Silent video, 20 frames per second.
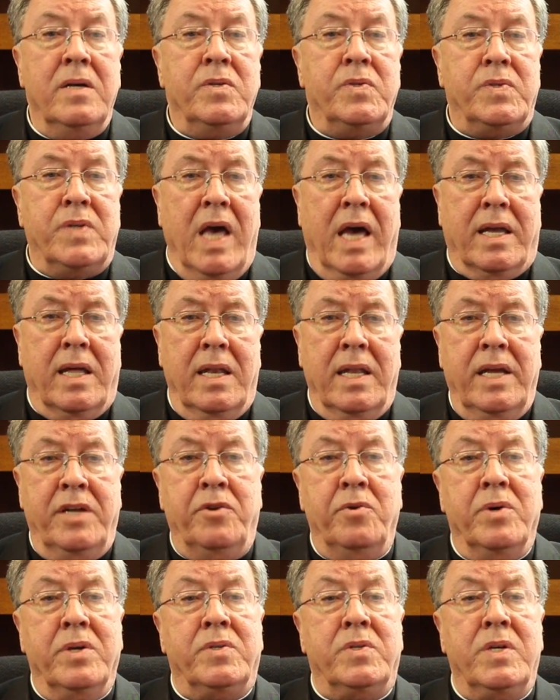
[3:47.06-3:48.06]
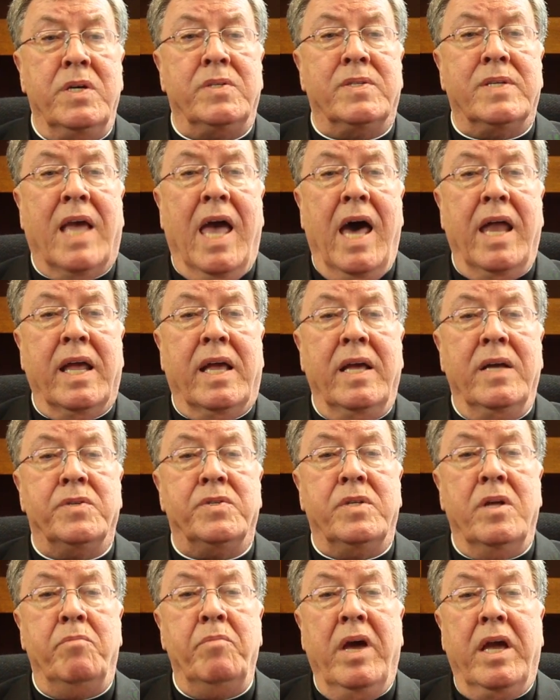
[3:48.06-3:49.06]
Secondly, to assist
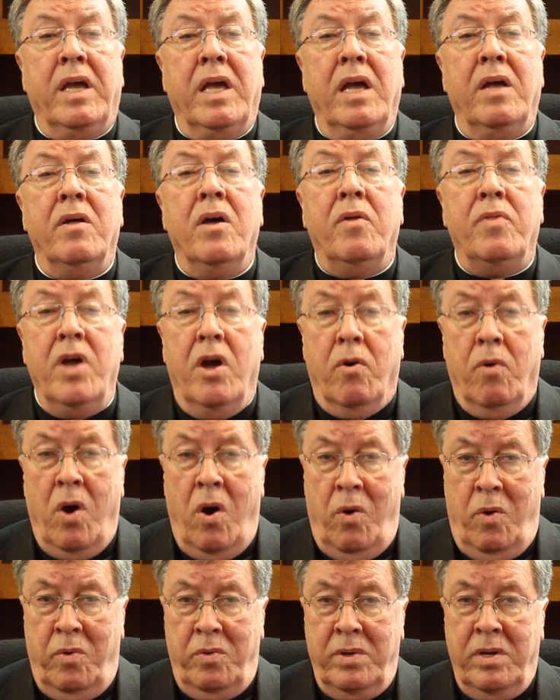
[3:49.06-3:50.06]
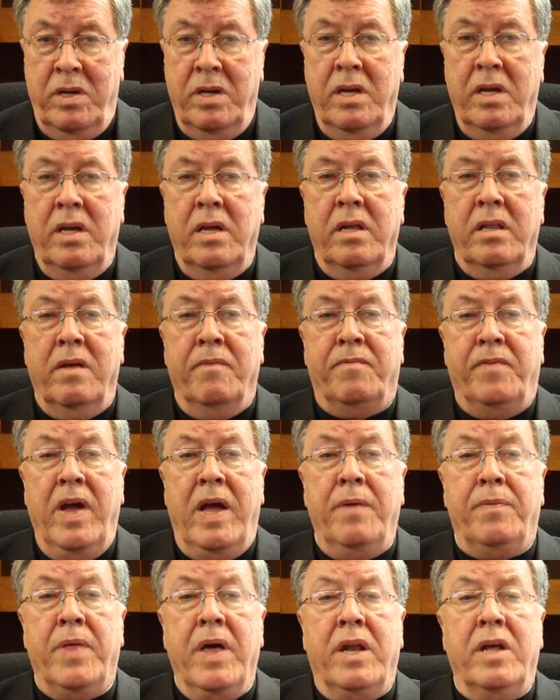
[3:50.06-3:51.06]
catechists in making their own the
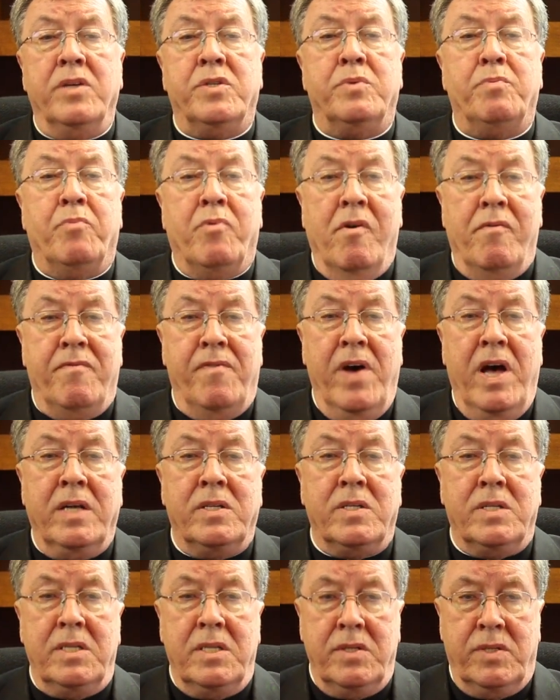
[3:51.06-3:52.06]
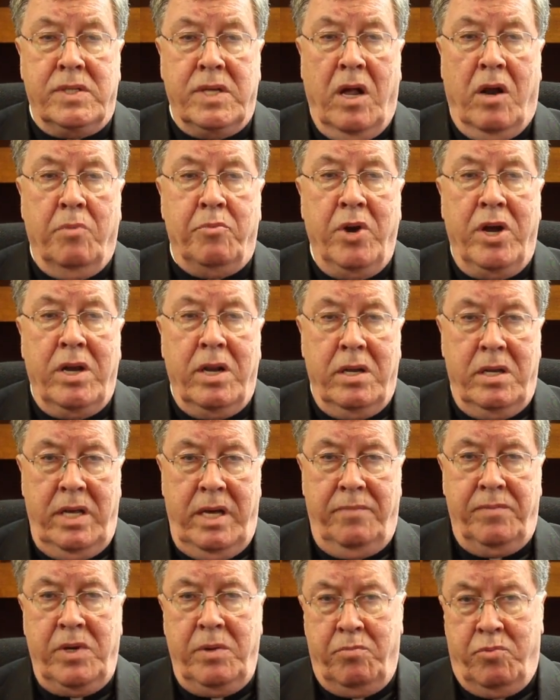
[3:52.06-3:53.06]
faith that is professed, celebrated,
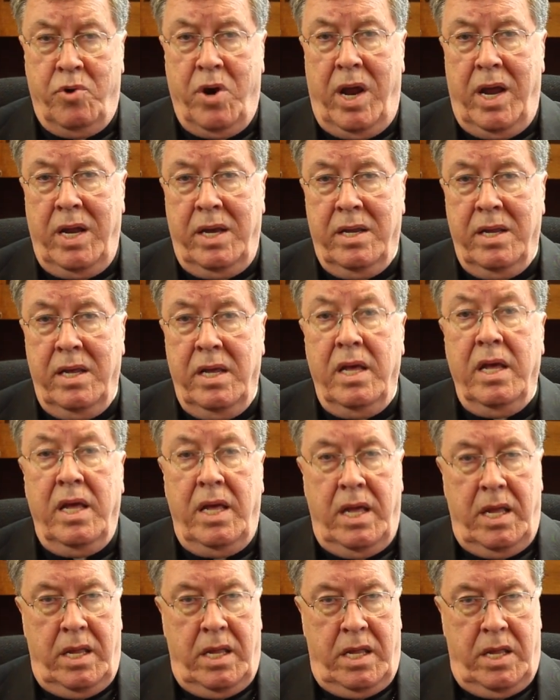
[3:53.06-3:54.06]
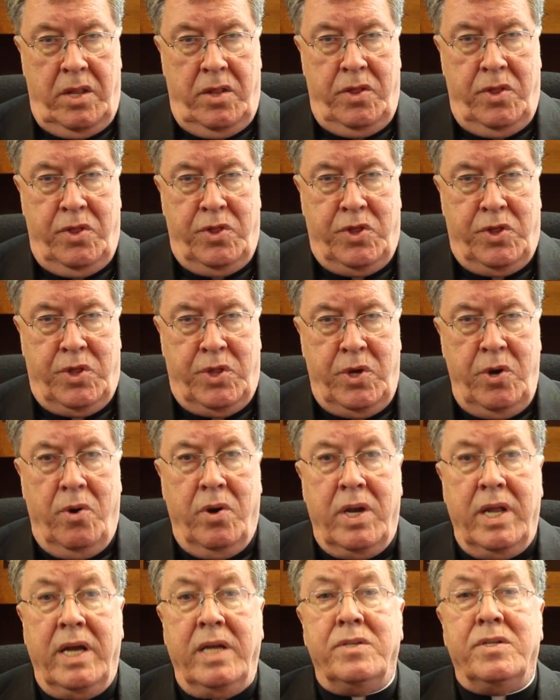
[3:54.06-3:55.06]
lived, and prayed.
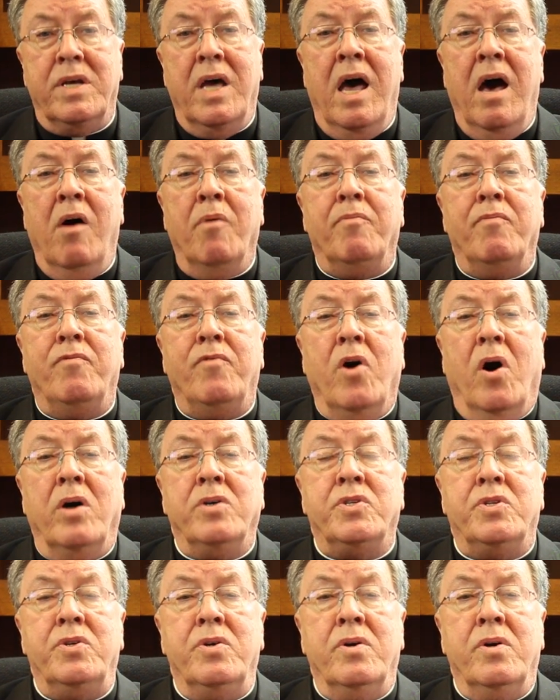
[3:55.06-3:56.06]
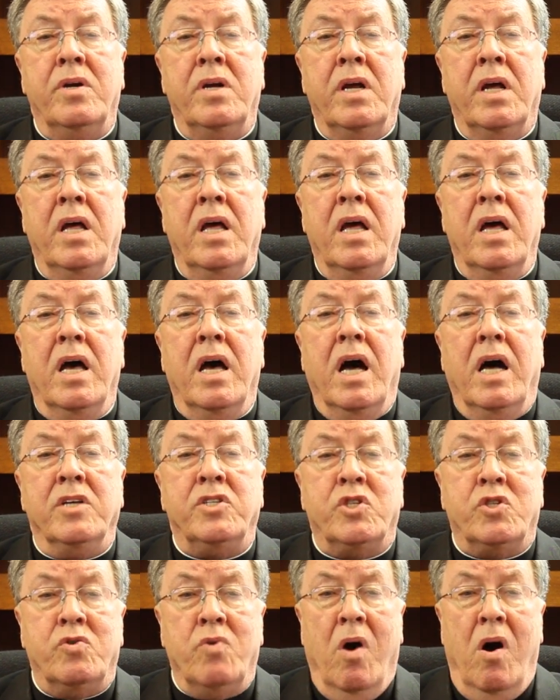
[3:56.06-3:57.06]
Thirdly, to help foster a
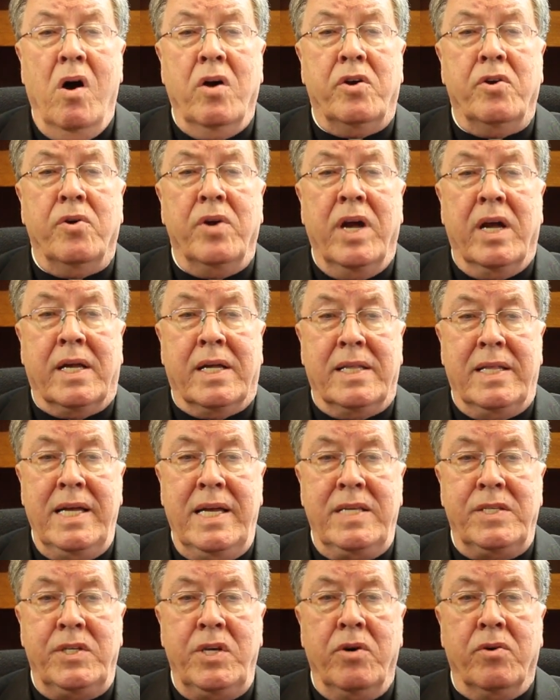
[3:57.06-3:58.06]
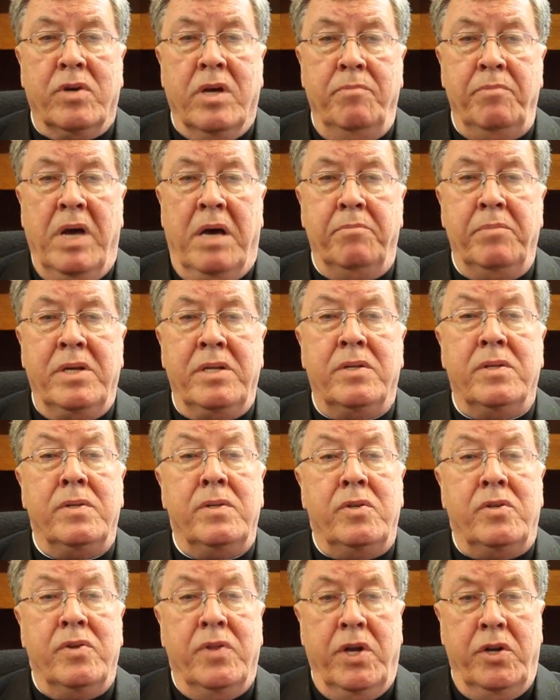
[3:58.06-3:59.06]
stronger ecclesial commitment
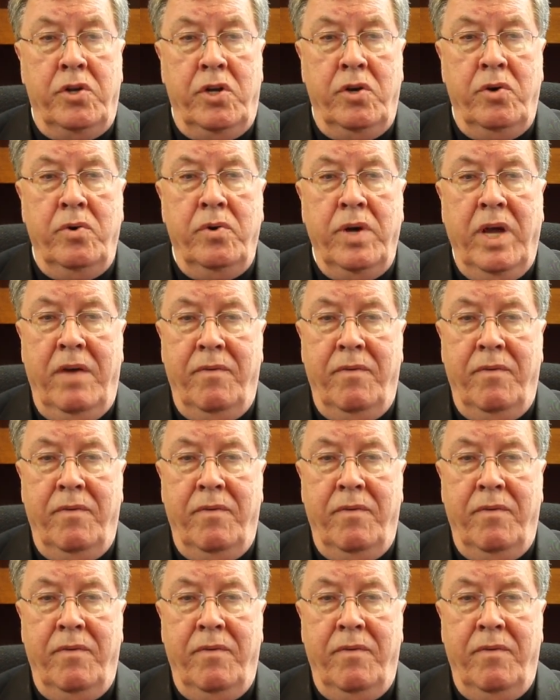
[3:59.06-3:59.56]
to the new